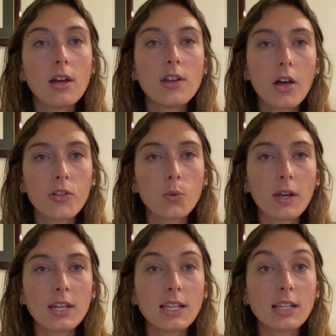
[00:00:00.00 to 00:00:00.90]
Another way
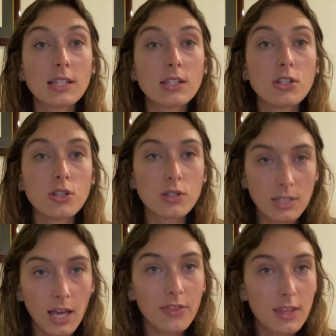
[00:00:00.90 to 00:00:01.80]
to
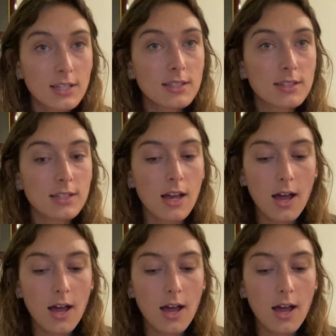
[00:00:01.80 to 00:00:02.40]
get this